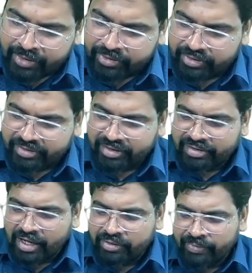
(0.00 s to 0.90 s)
So this is
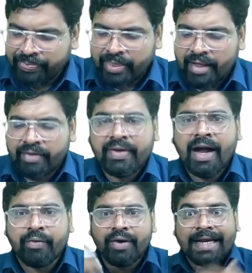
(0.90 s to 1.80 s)
how we
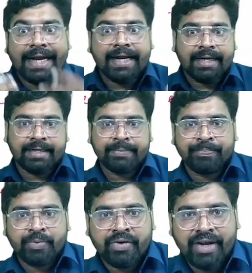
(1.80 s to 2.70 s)
have to relate and learn,
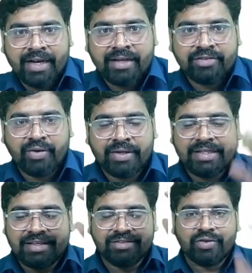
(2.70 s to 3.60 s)
right? So
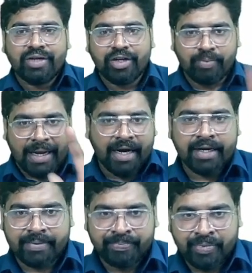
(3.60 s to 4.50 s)
there is no need to by
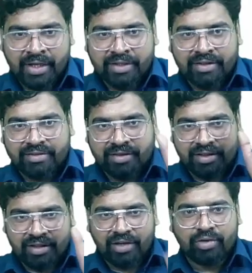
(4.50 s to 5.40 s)
heart. There is
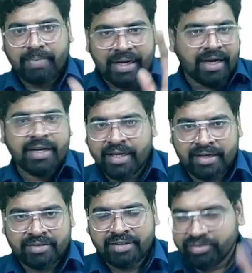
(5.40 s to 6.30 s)
nothing to by heart here.
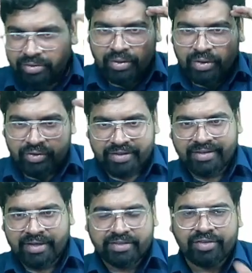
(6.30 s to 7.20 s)
Just
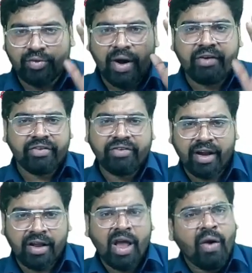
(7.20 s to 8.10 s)
listen, just to
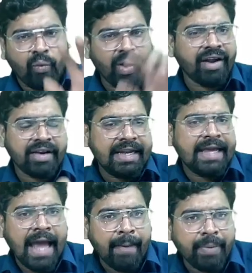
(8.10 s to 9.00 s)
understand what really
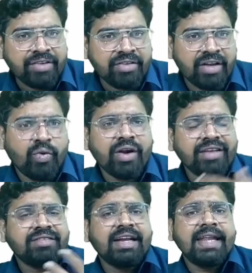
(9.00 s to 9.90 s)
happens here, what
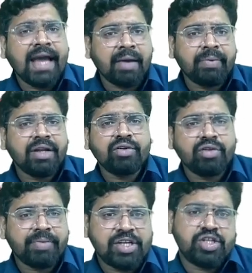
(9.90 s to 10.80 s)
is really happening to the
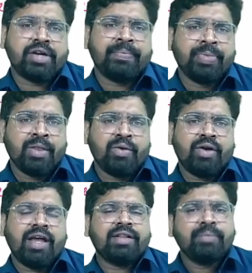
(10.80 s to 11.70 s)
patient.
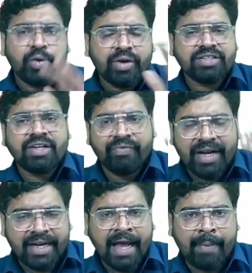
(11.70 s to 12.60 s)
Okay, the mutation, when
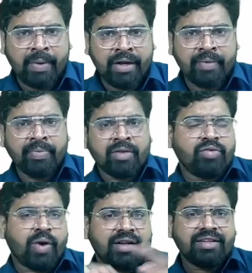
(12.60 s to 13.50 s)
it happened. So
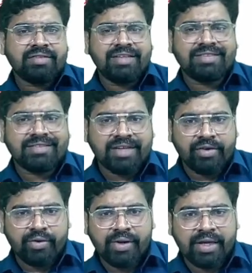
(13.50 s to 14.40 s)
what are the three cells
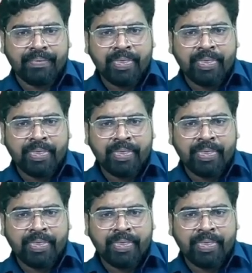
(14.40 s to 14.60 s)
controlling?